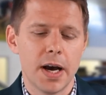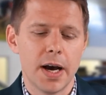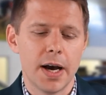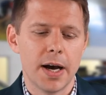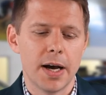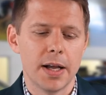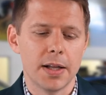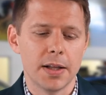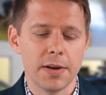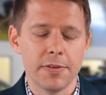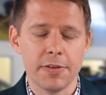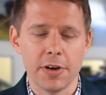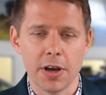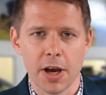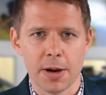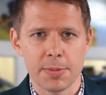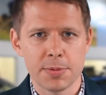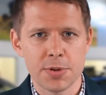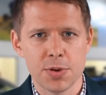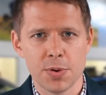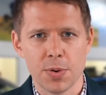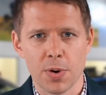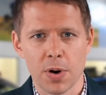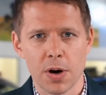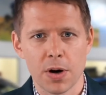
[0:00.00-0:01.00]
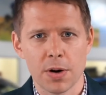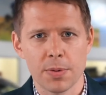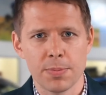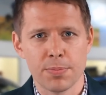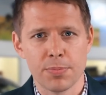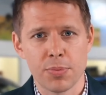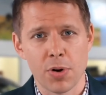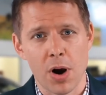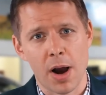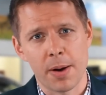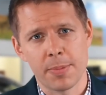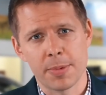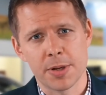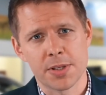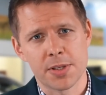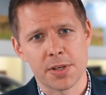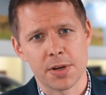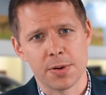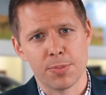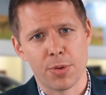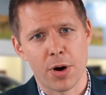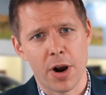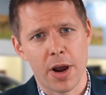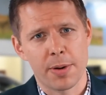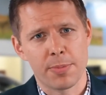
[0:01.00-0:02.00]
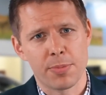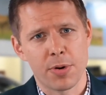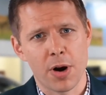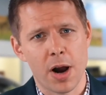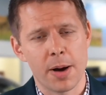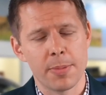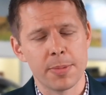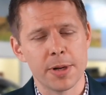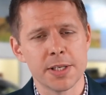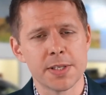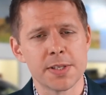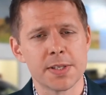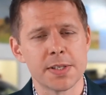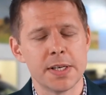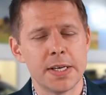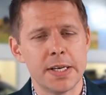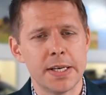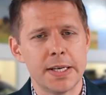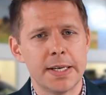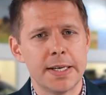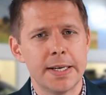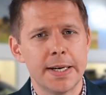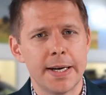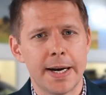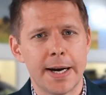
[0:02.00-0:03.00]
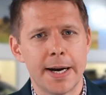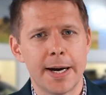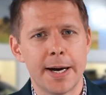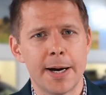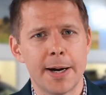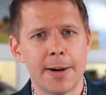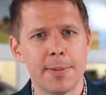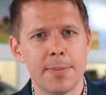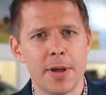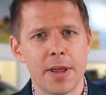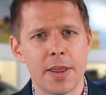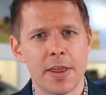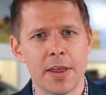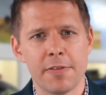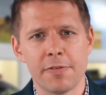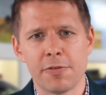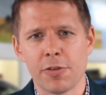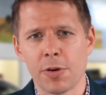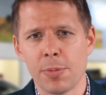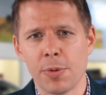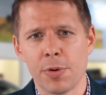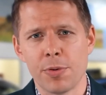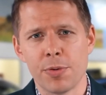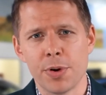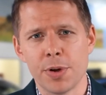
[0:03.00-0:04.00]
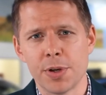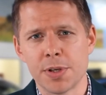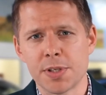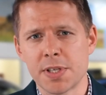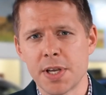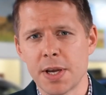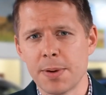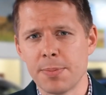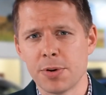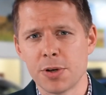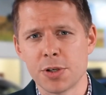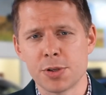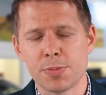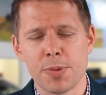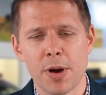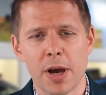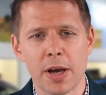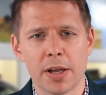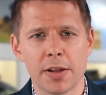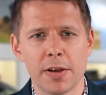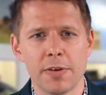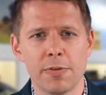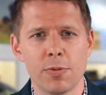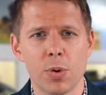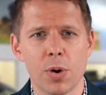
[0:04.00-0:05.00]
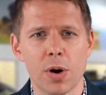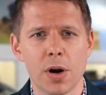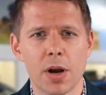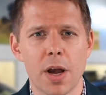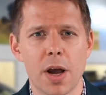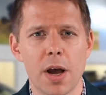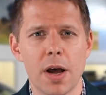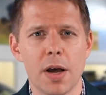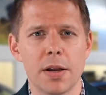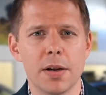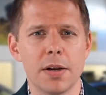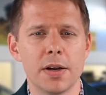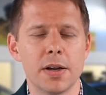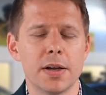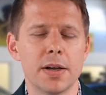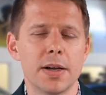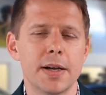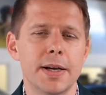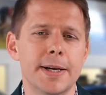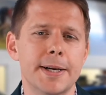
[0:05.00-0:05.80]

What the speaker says: living up to our promise, our brand promise, and then from a real estate perspective, work on